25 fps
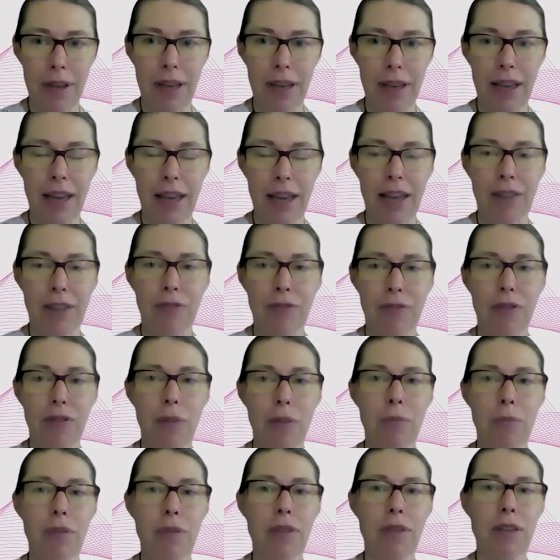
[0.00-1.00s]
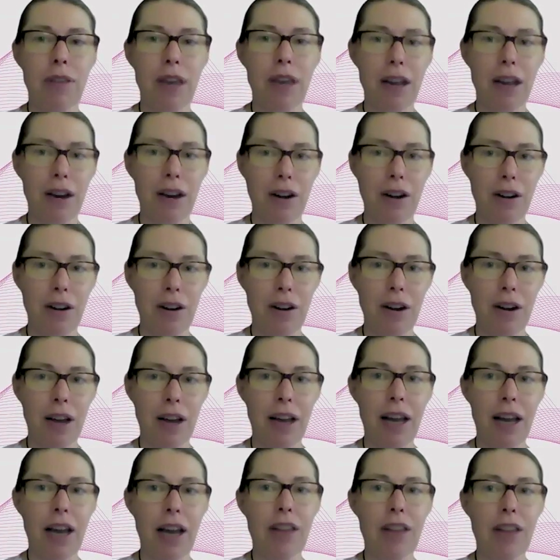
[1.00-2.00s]
and from there
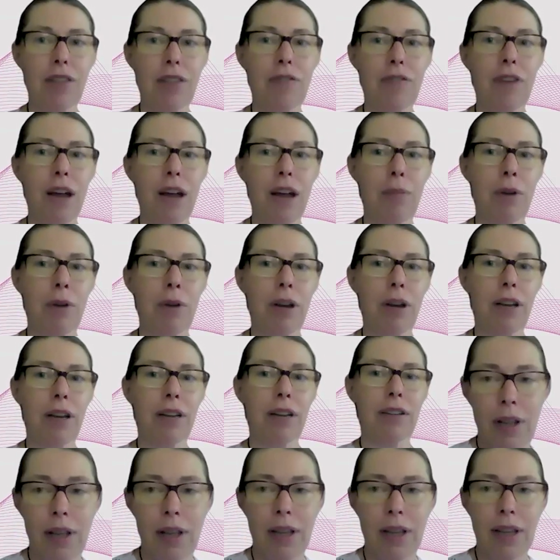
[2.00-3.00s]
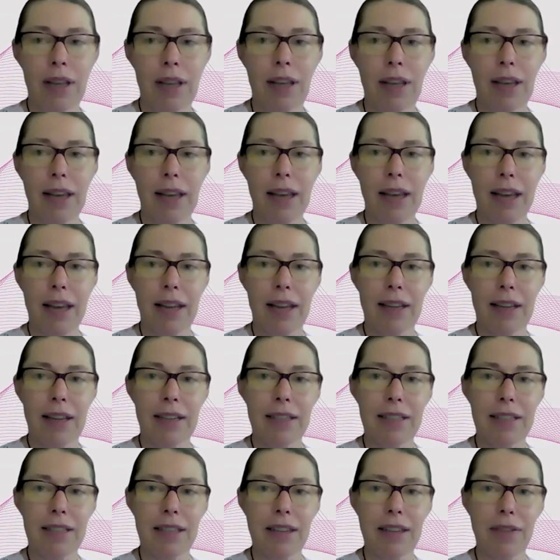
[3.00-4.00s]
I either vibrate,
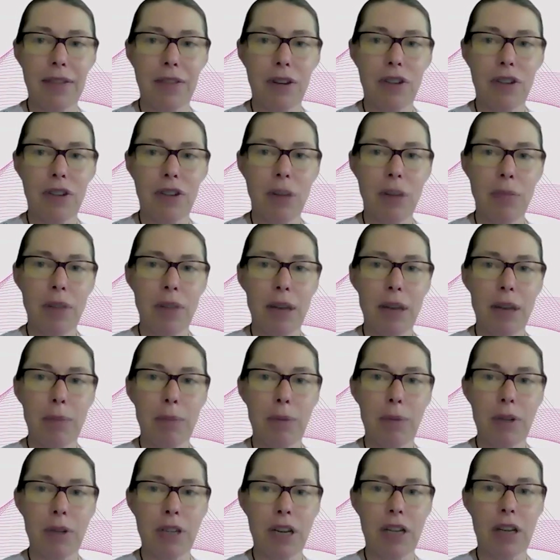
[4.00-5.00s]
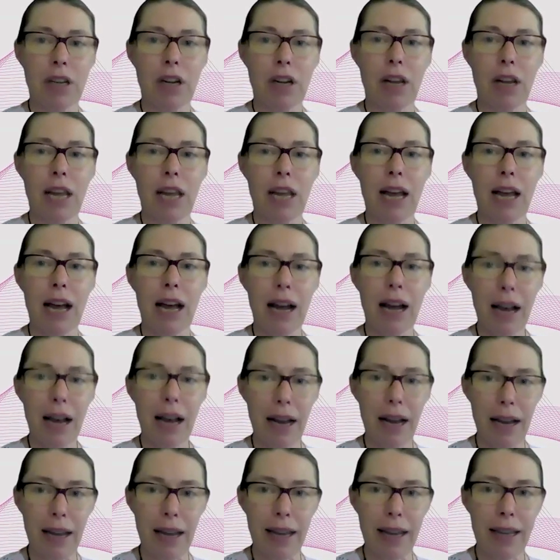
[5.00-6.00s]
and if there's something particularly
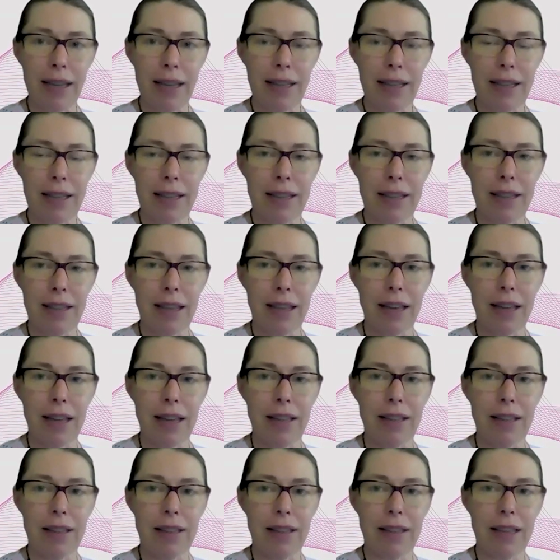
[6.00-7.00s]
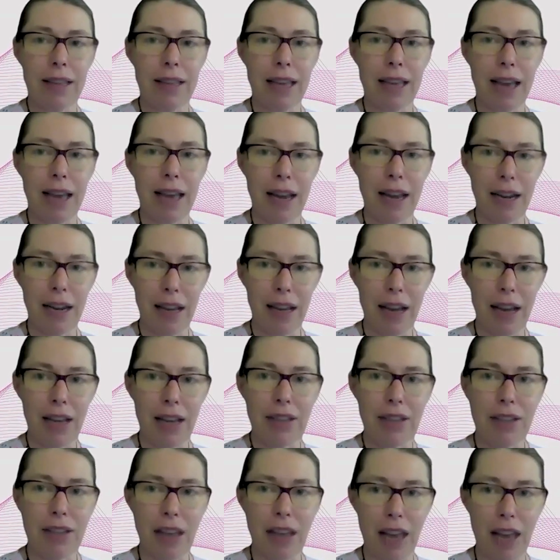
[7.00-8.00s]
high that the Analyze
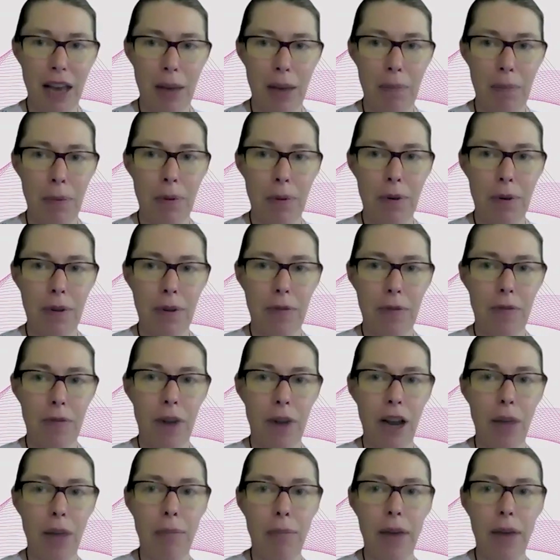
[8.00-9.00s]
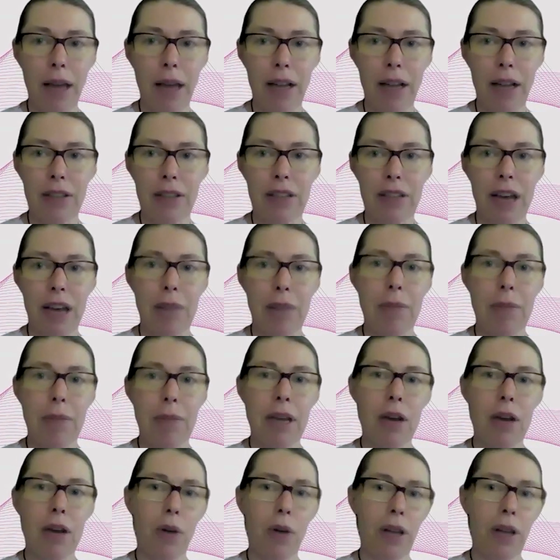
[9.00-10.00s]
app recommends, I may
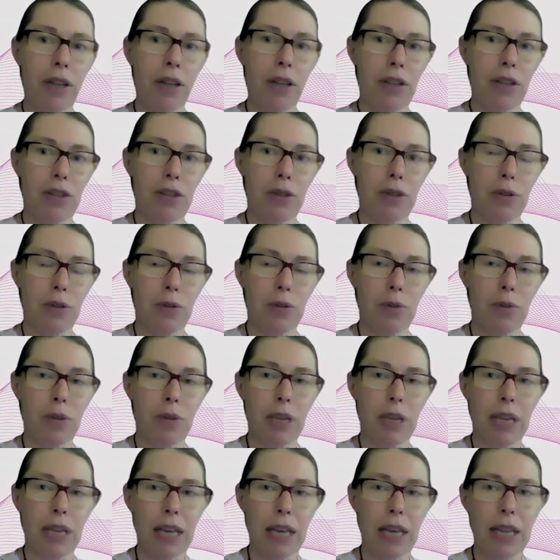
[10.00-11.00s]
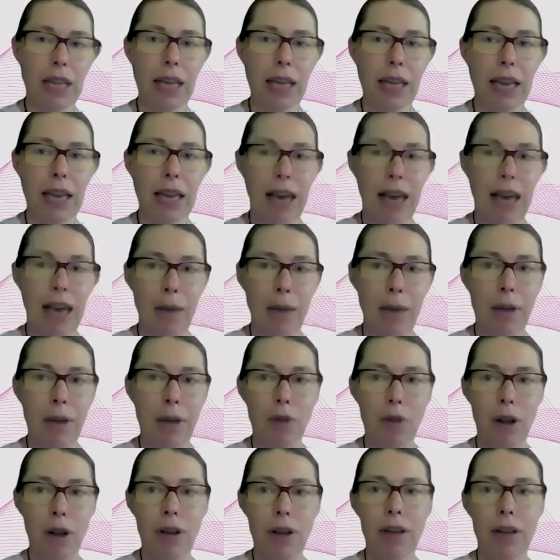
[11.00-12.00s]
go into the Healy app and
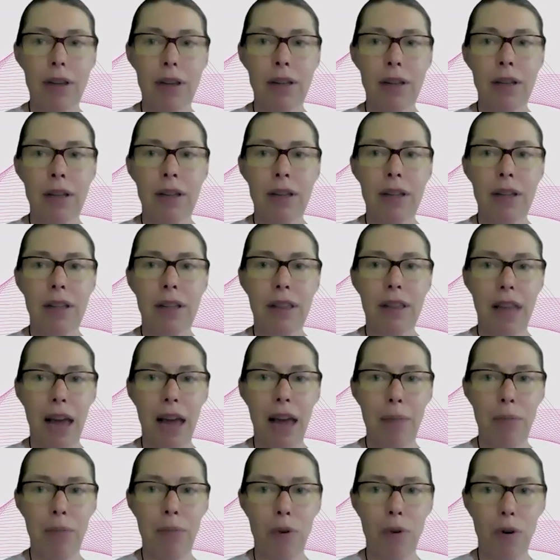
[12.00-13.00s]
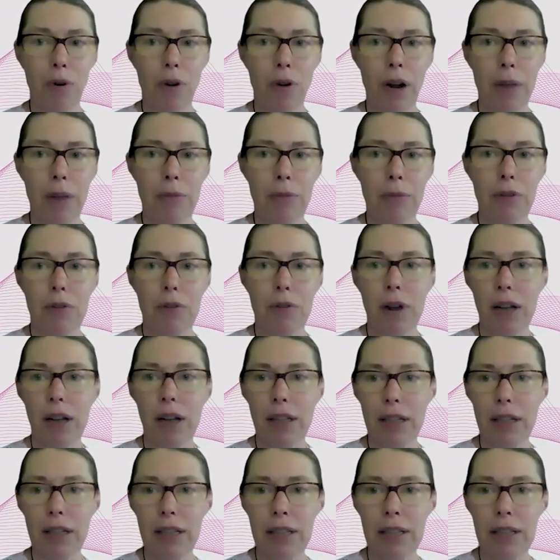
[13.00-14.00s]
run that program
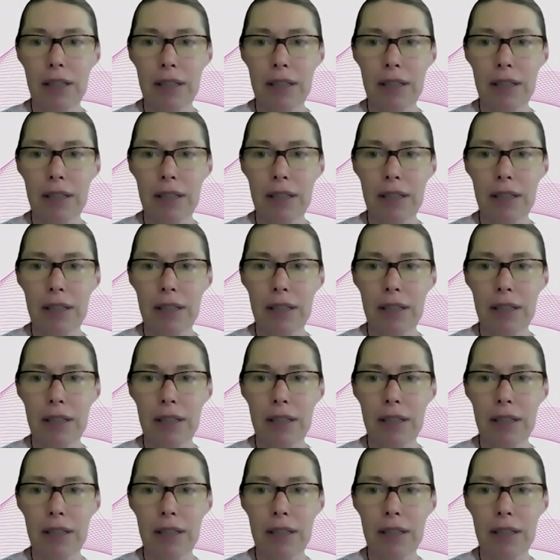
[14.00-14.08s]
directly,